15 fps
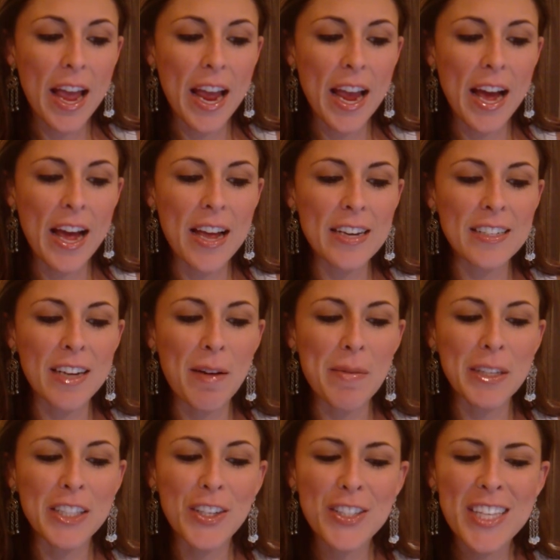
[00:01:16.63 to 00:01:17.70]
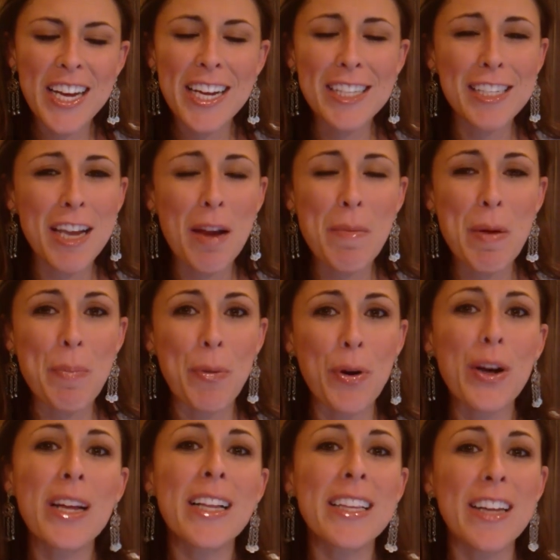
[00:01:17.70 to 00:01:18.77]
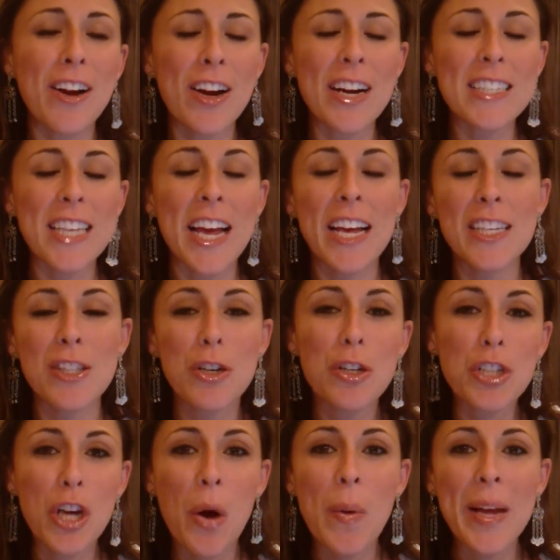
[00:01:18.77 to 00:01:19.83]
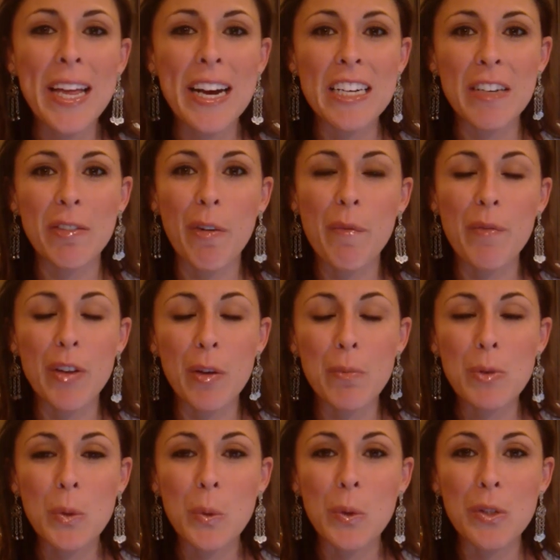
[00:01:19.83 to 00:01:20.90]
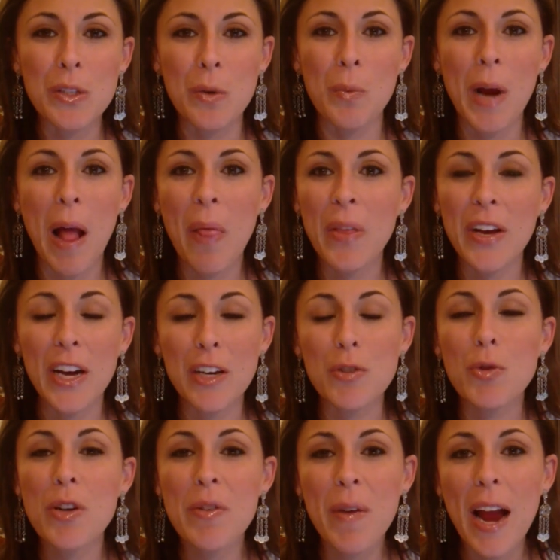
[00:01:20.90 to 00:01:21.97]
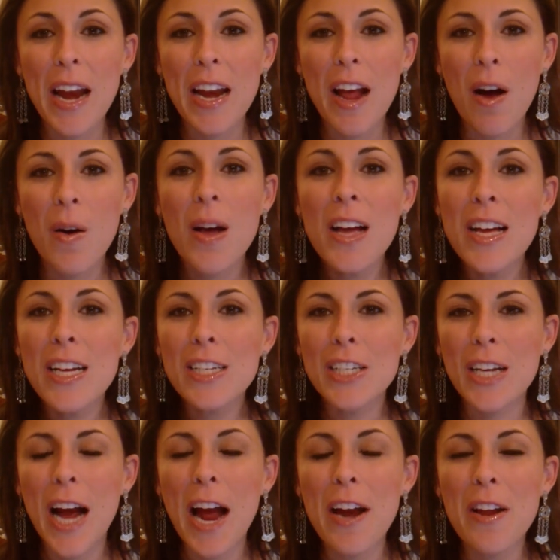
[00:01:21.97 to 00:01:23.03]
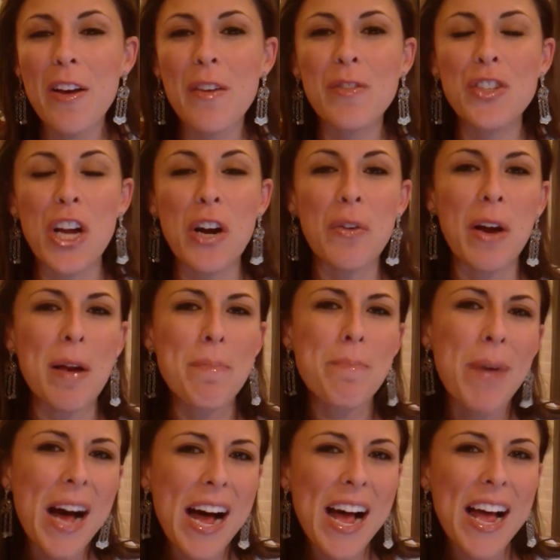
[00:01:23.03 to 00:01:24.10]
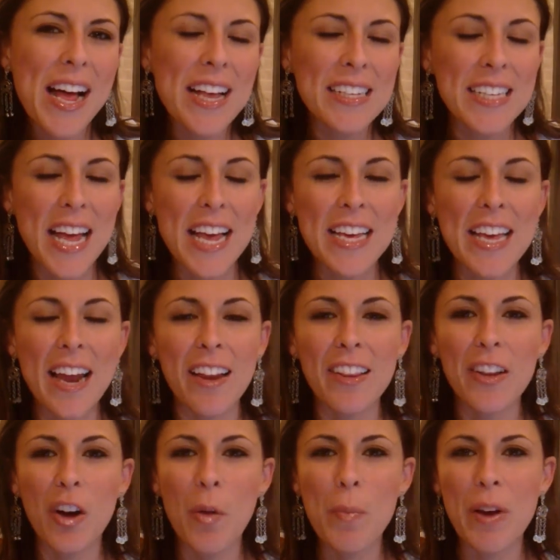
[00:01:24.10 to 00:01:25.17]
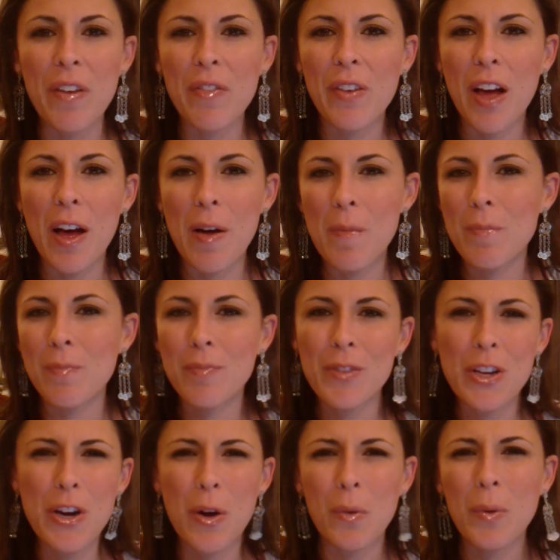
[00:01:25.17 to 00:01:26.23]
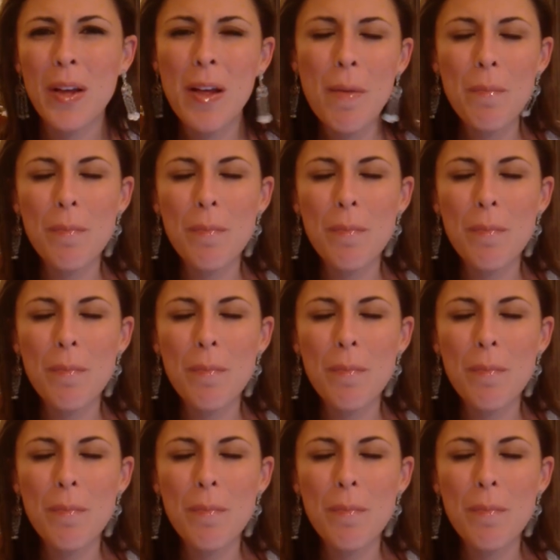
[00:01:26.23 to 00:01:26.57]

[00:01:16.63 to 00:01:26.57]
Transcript: And um, it looks like it's going to be pretty hilarious. I guess they're showing it at different film schools around the country right now to kind of generate buzz and get a little bit of, um, you know,